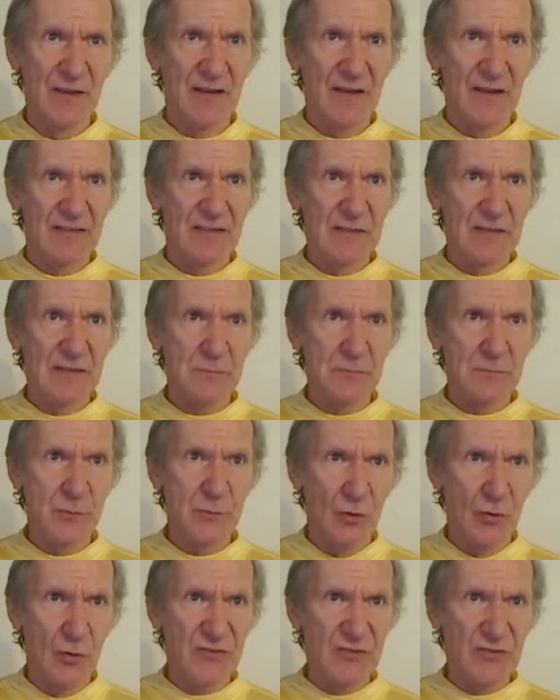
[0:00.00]
and that
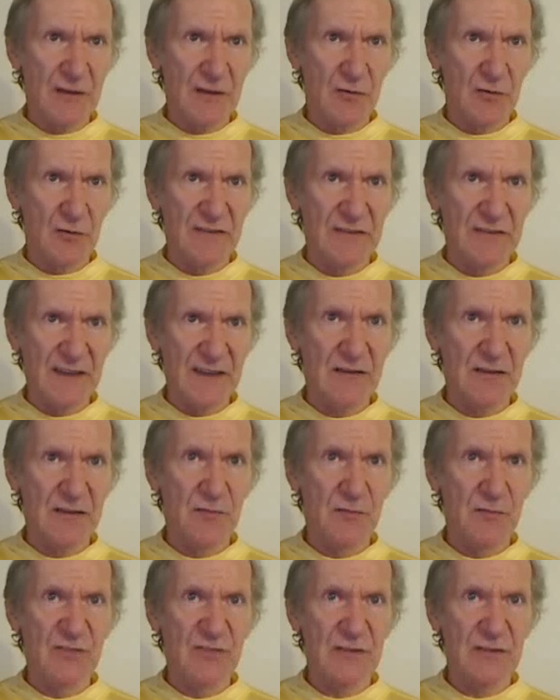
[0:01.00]
both are connected
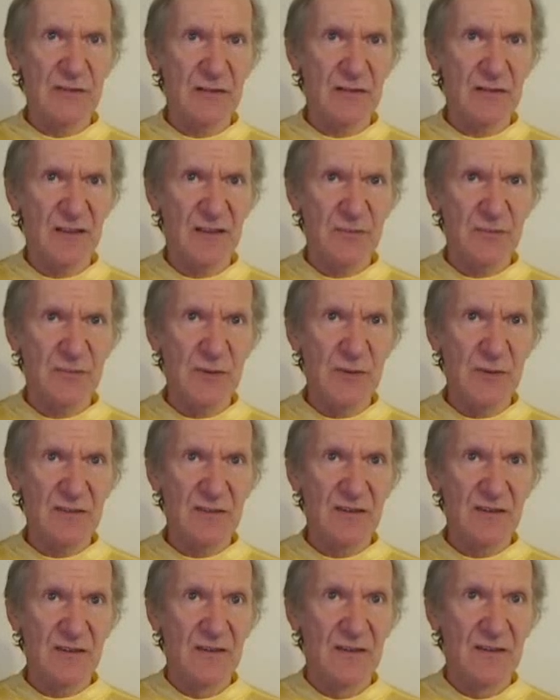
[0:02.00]
with the cosmic
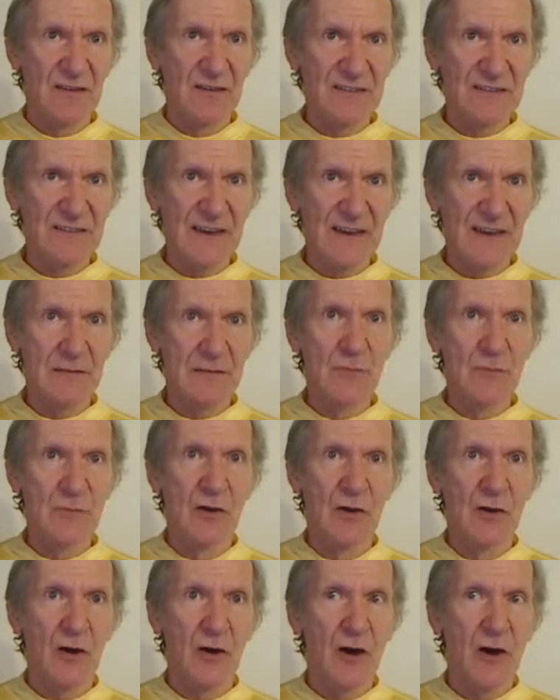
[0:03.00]
realm
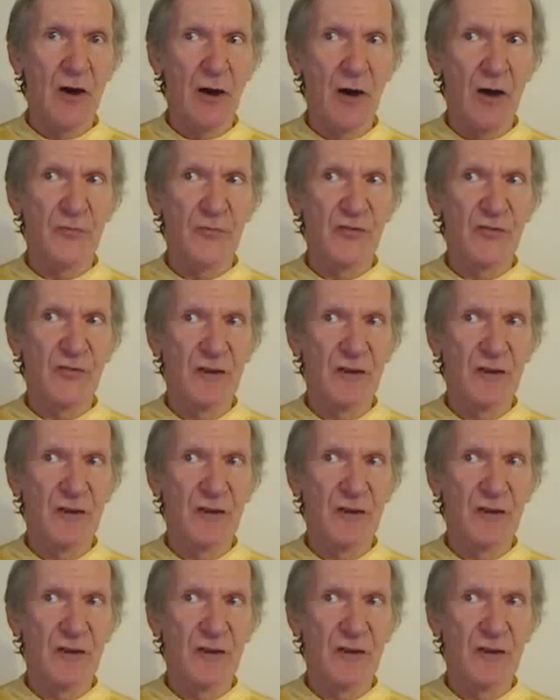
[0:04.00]
of